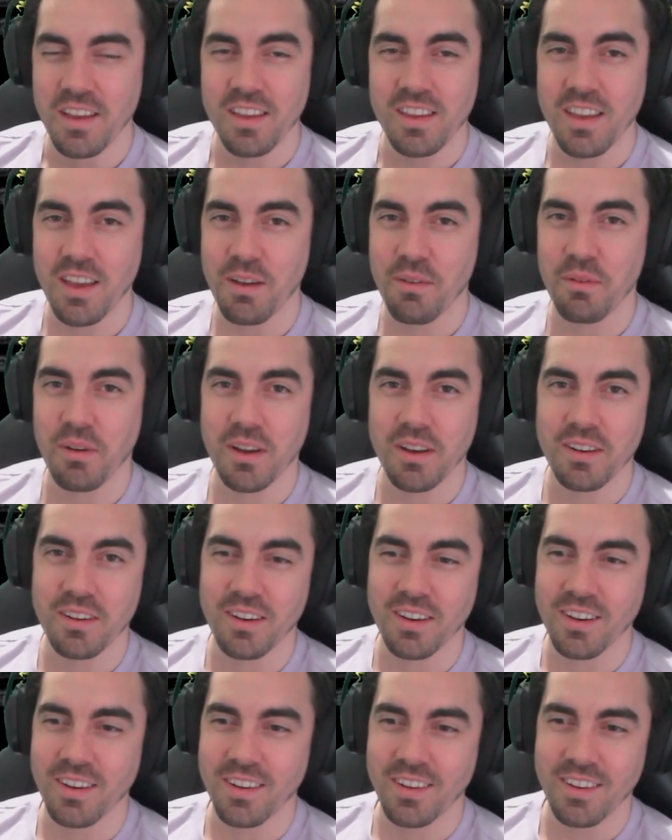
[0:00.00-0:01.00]
Yeah, why
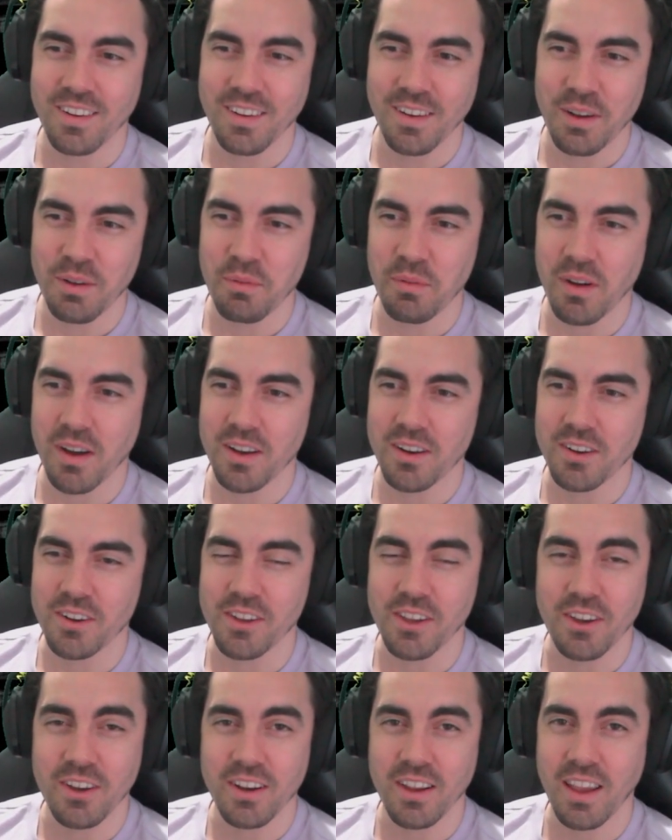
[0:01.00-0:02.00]
not? Why not?
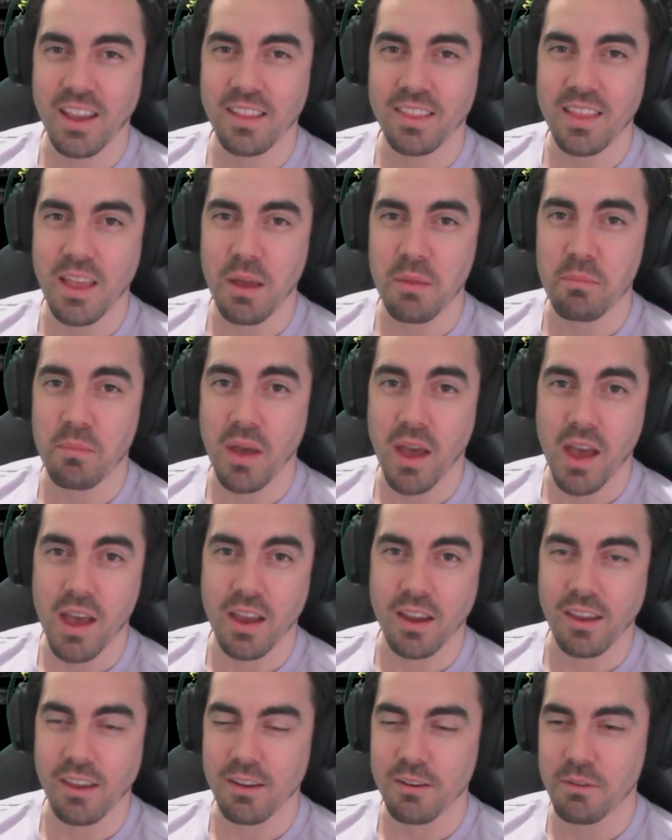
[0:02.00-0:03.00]
You gotta get that
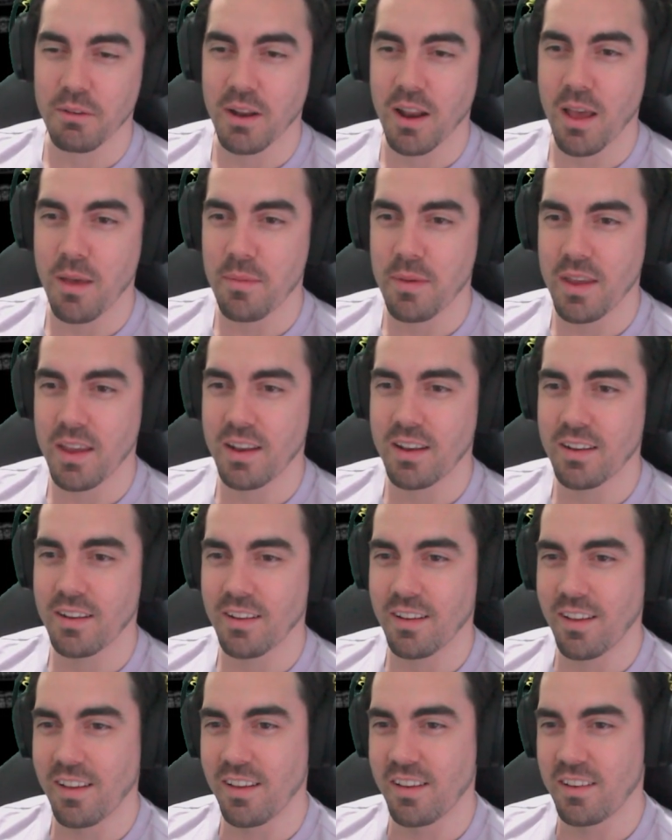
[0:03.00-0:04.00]
bag, you know what I mean?
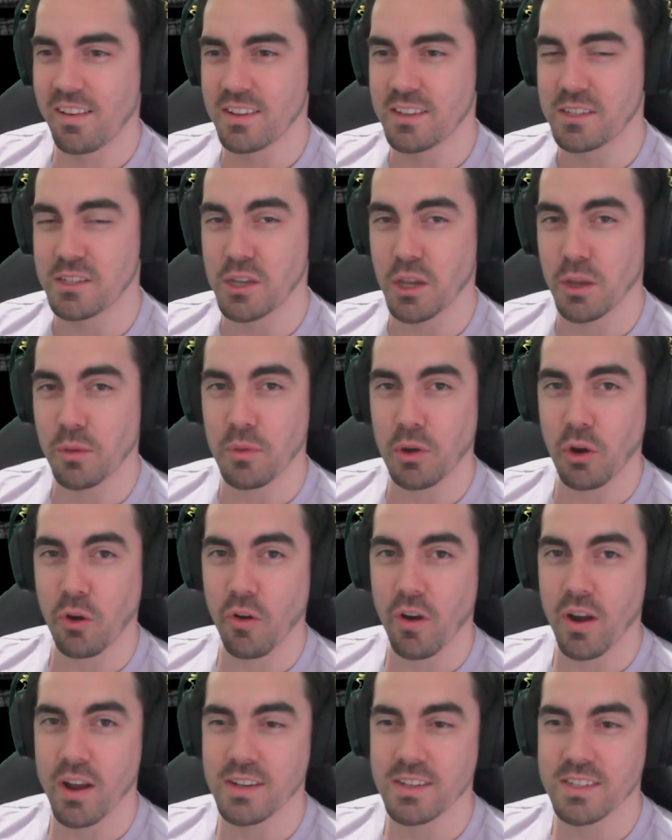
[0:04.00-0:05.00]
Sigma
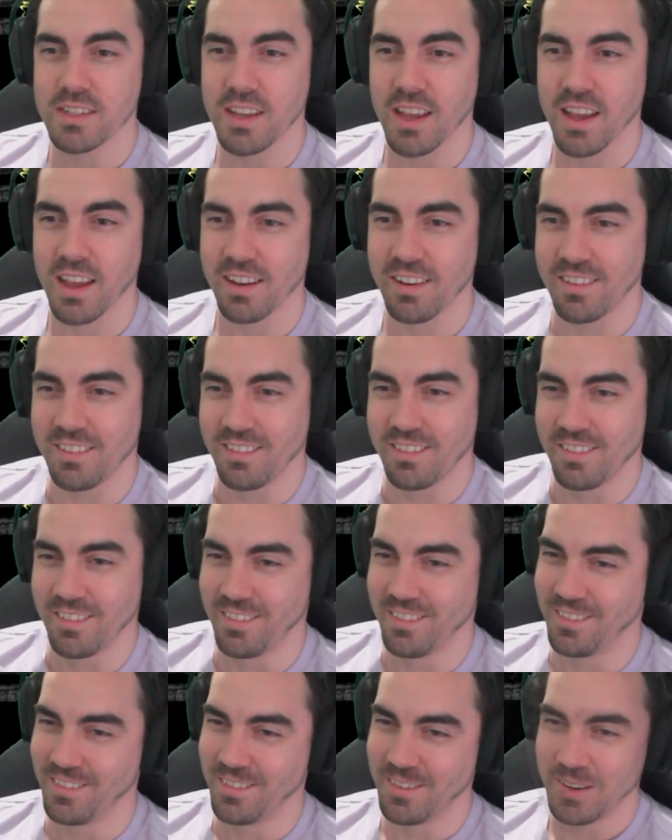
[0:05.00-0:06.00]
grind set.
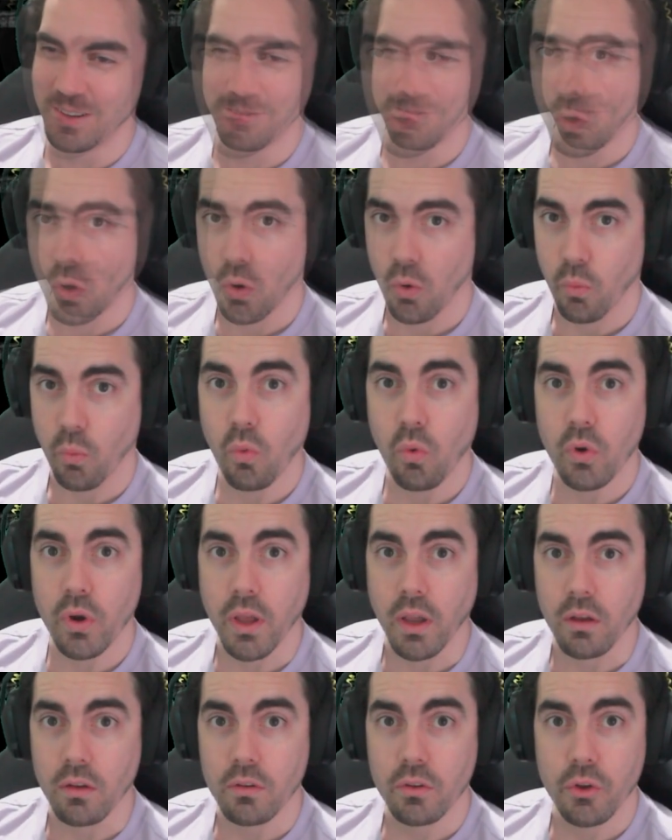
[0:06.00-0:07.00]

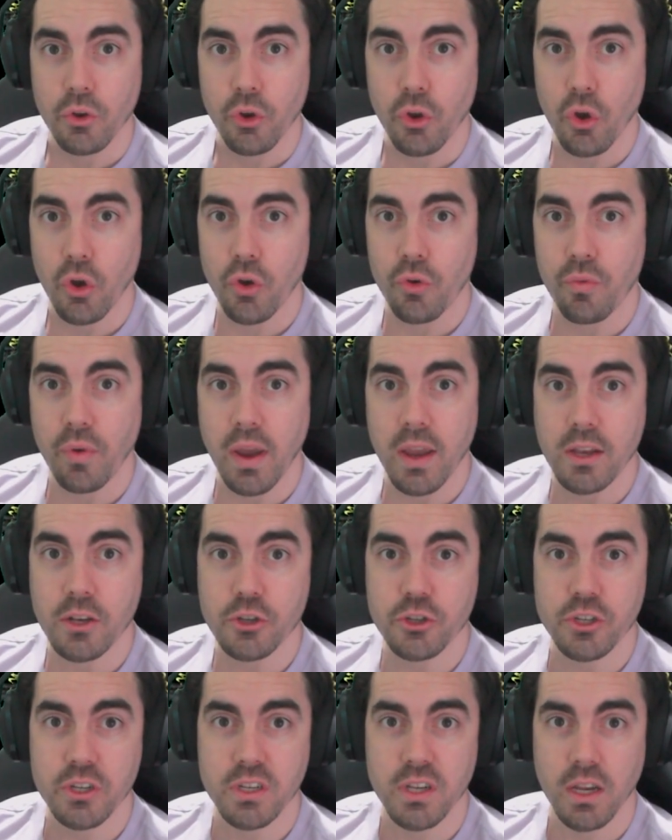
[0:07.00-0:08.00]
Warning, nerd
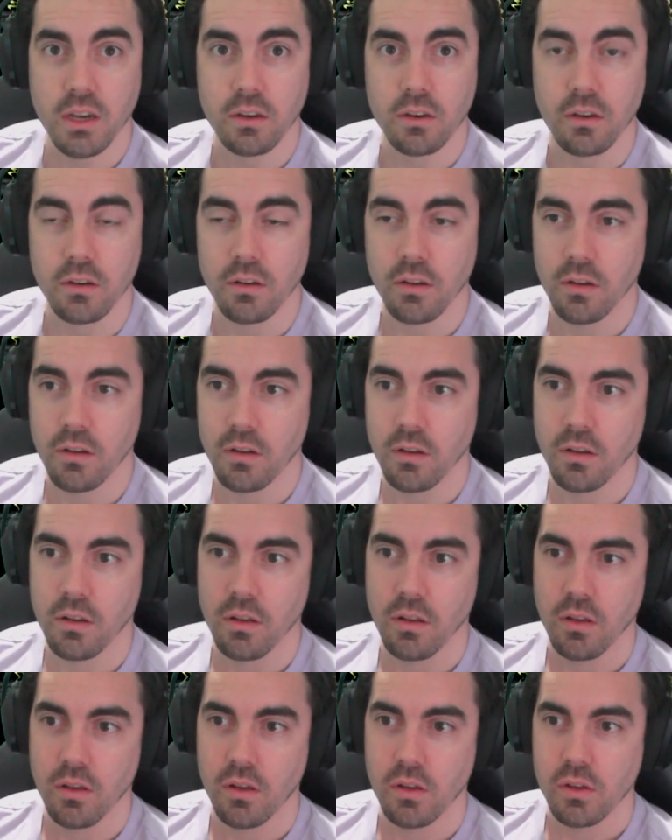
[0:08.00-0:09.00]
rage detected.
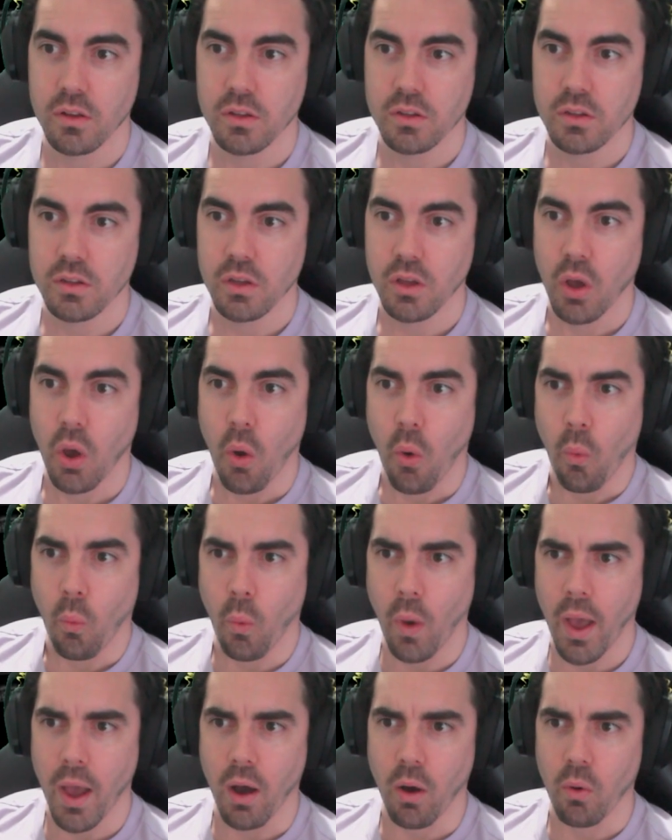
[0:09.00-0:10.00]

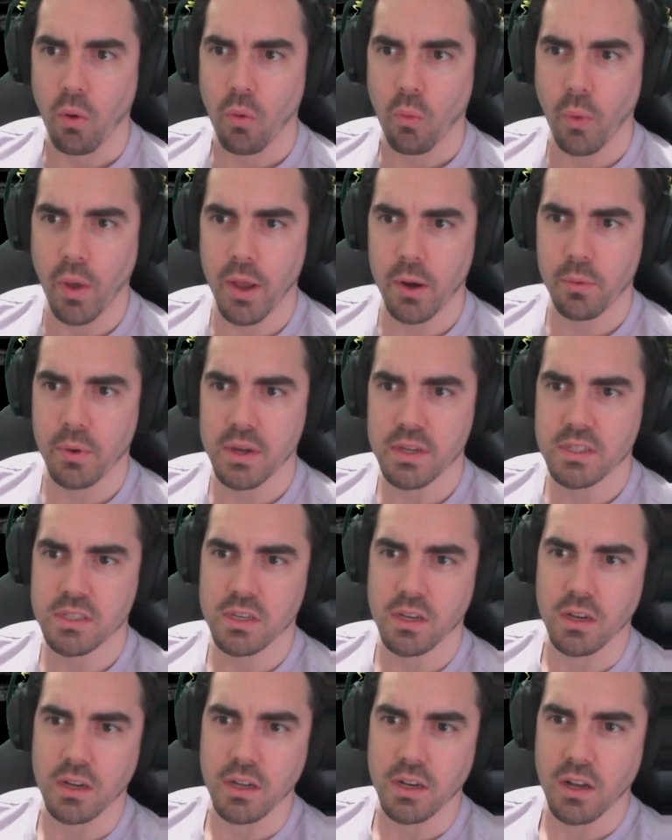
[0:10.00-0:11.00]
Wow, where do I
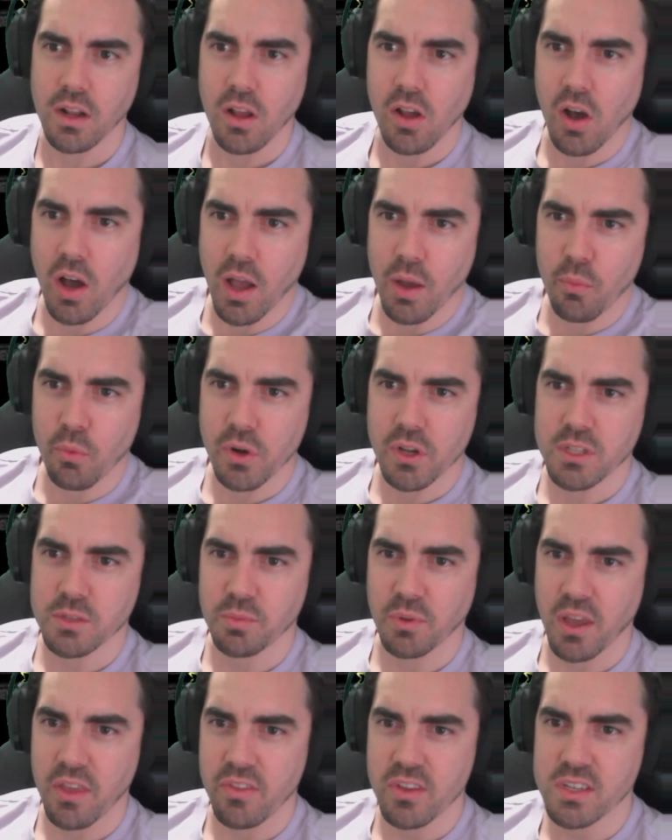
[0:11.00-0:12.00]
start? I wanted to
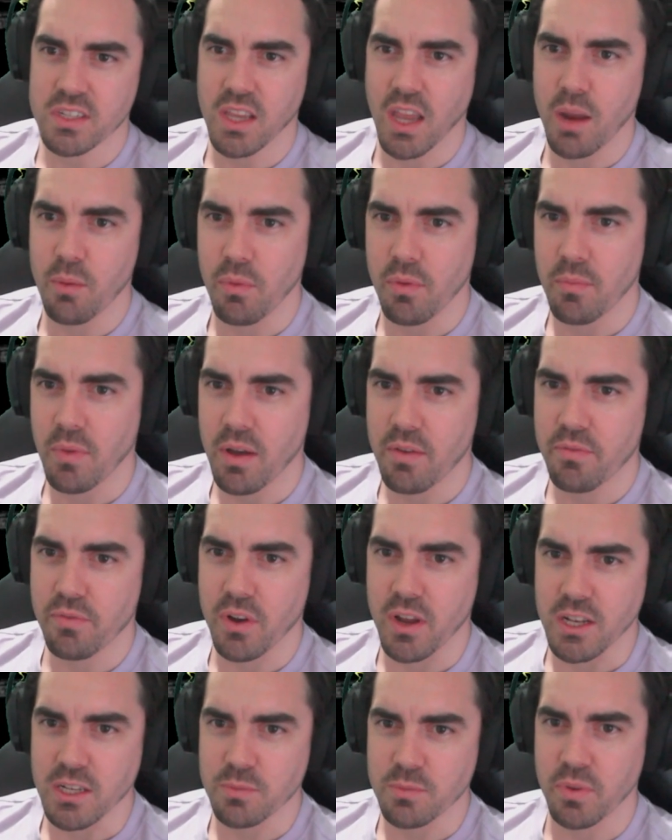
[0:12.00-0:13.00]
play this game with my
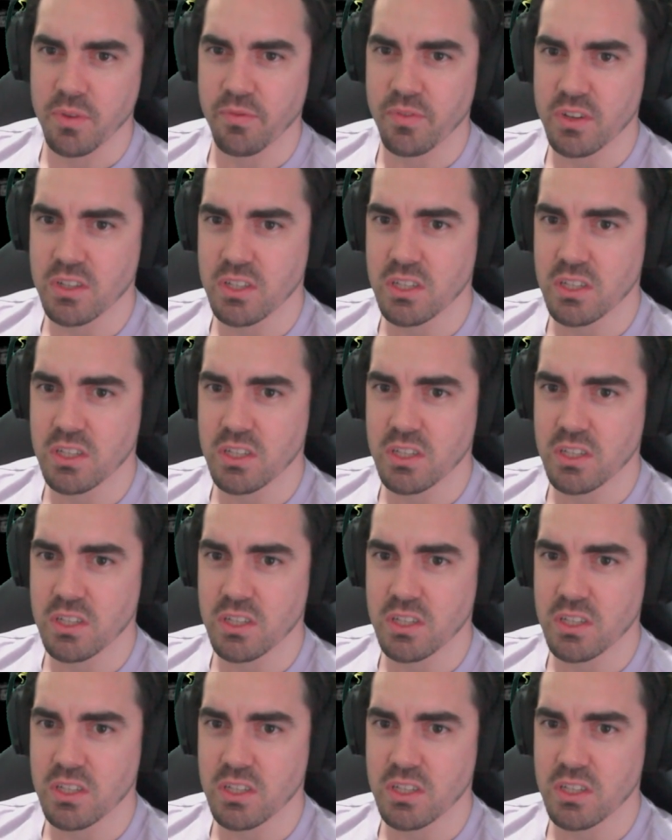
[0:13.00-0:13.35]
friends, but for